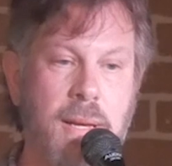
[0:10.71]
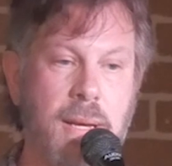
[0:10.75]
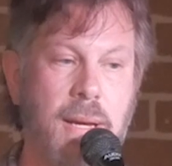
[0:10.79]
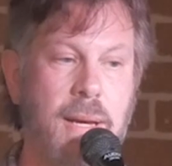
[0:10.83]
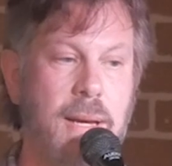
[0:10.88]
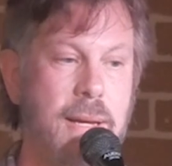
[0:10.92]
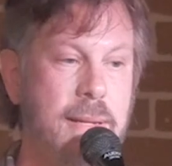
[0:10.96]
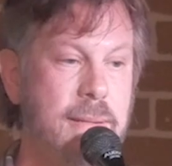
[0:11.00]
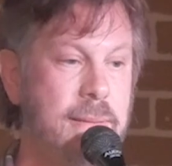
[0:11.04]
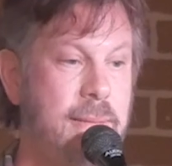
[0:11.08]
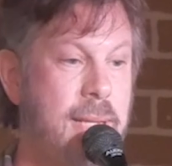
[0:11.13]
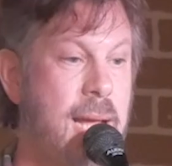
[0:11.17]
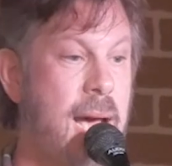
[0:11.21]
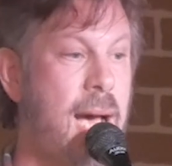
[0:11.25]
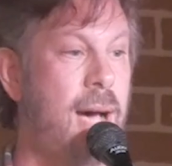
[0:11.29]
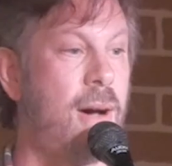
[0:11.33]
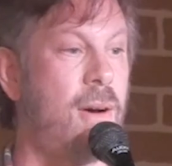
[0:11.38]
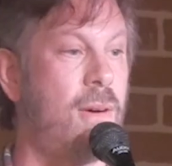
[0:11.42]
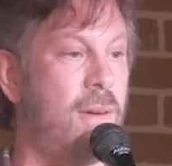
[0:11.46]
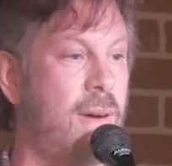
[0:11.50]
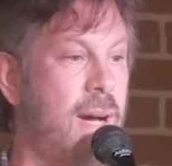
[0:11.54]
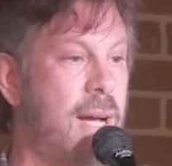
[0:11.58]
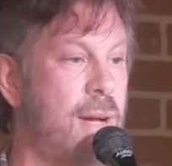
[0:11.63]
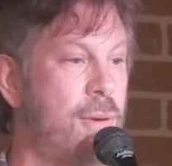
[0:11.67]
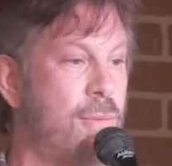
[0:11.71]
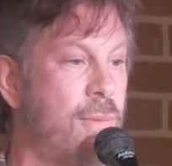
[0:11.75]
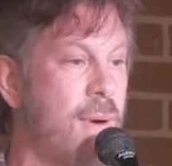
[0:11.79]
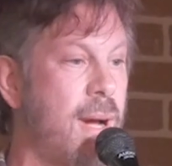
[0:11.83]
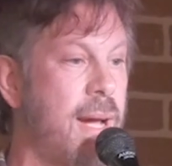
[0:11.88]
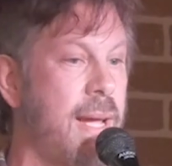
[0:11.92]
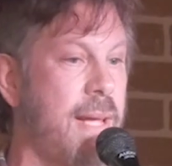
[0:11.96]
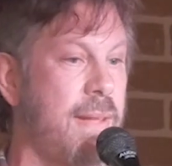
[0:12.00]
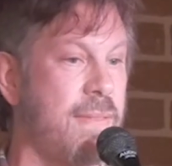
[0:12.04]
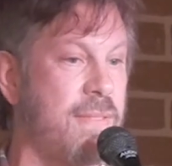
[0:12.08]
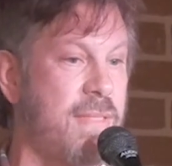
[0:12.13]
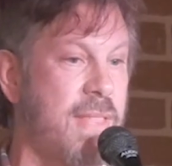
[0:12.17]
Now I
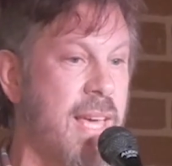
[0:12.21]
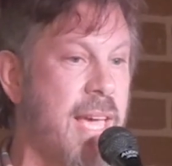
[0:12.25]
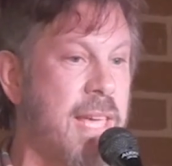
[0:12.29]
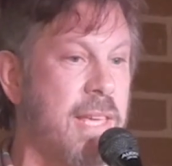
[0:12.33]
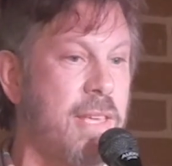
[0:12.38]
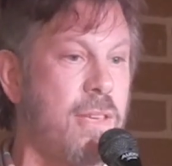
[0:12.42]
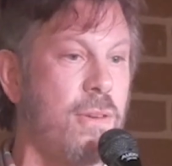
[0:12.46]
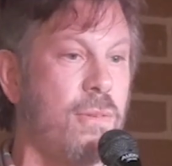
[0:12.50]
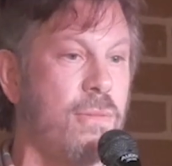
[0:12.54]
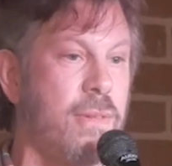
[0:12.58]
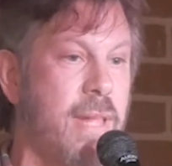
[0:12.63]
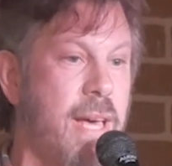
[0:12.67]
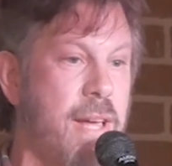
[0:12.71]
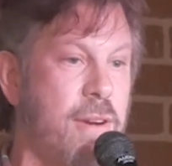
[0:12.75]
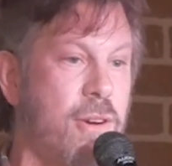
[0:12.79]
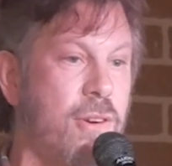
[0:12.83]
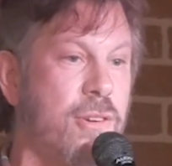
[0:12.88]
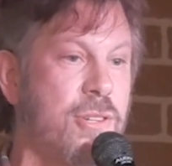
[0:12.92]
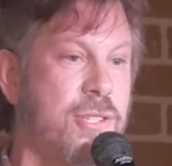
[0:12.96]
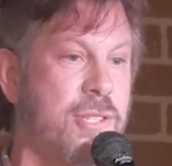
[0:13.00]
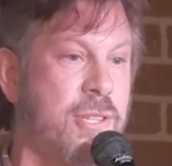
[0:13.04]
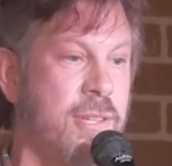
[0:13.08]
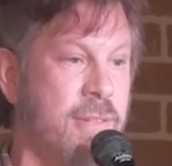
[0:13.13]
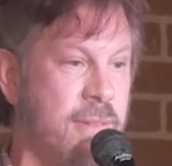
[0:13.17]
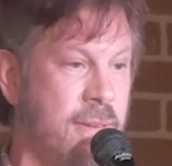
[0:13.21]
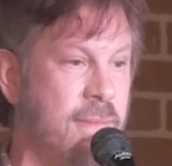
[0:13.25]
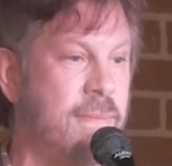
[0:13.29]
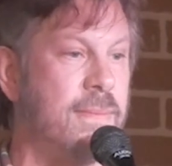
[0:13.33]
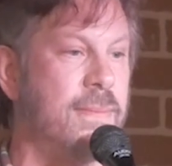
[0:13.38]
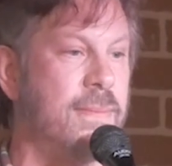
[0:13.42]
write thank you letters.